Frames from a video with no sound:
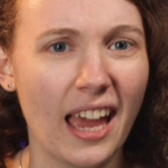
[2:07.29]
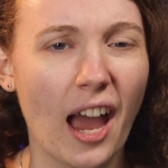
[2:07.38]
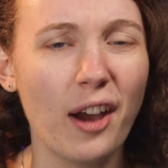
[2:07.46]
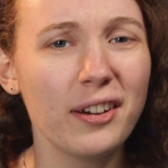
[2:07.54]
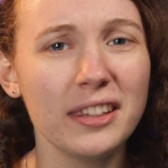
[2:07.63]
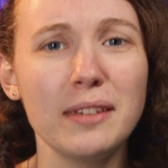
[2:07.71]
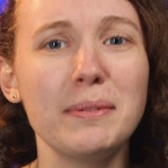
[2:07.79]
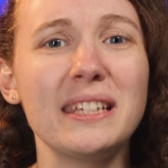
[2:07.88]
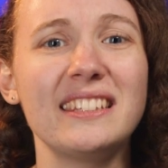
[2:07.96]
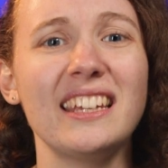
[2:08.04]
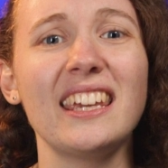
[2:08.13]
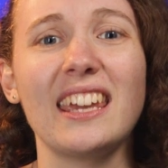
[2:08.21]
How could they be
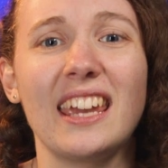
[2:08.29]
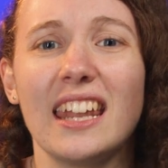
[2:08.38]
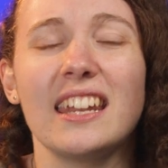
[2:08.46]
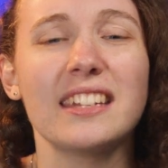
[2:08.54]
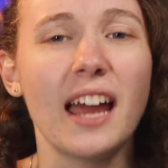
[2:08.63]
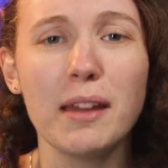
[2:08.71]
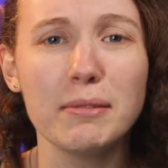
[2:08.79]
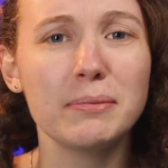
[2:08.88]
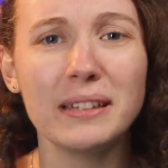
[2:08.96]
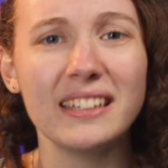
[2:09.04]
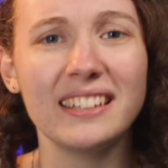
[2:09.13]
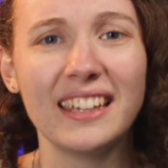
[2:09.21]
singing in a time and
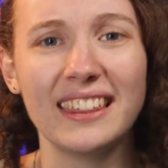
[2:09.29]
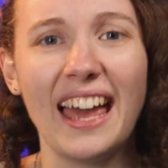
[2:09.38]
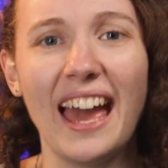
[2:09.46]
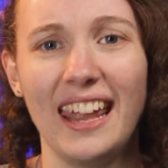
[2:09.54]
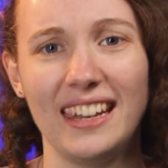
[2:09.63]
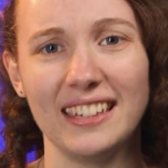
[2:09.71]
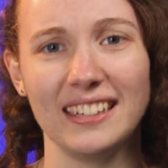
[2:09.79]
place like that?